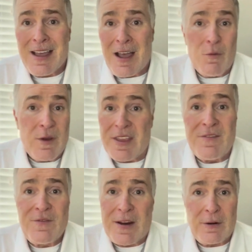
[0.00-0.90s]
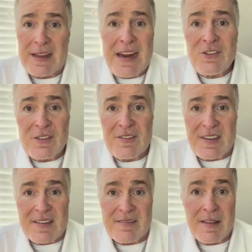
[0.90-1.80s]
within federal
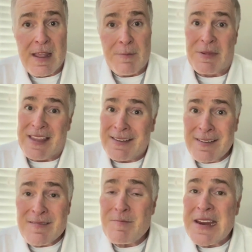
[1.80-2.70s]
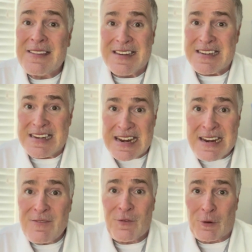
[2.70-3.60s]
agencies. But that doesn't mean the
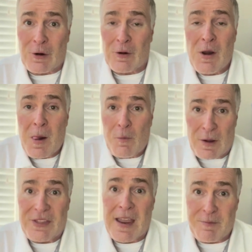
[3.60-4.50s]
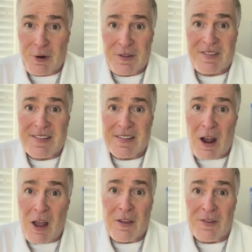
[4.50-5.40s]
need for what that person,
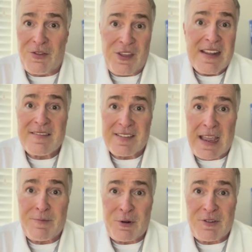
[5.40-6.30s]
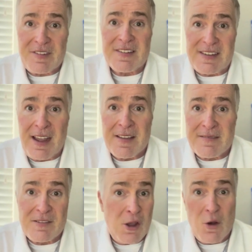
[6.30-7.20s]
all the things that that person
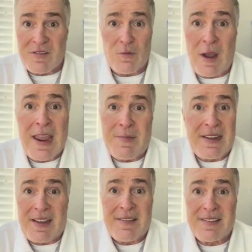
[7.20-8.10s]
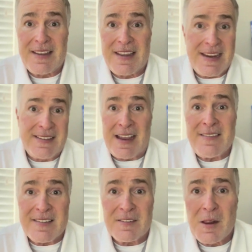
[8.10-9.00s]
does, goes away, because it
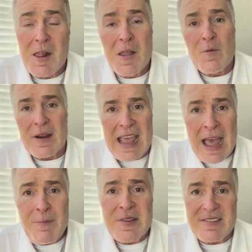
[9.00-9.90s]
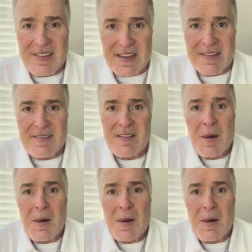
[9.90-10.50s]
doesn't. What happens is